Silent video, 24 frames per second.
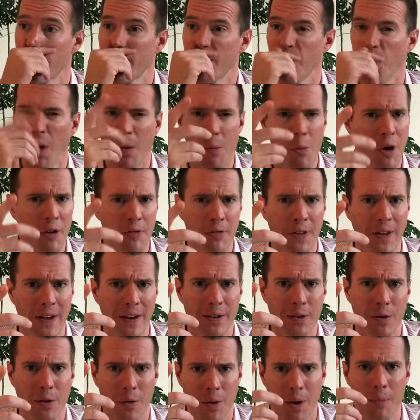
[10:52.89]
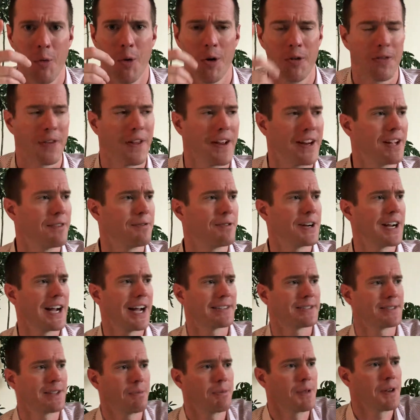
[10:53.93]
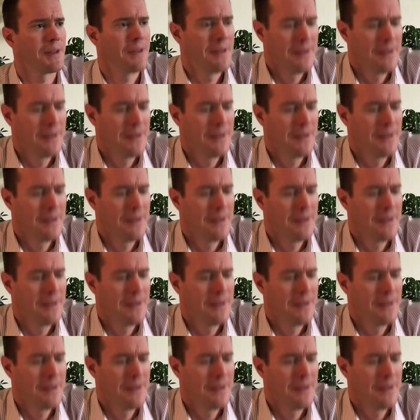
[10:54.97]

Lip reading: One more thing. I forgot something.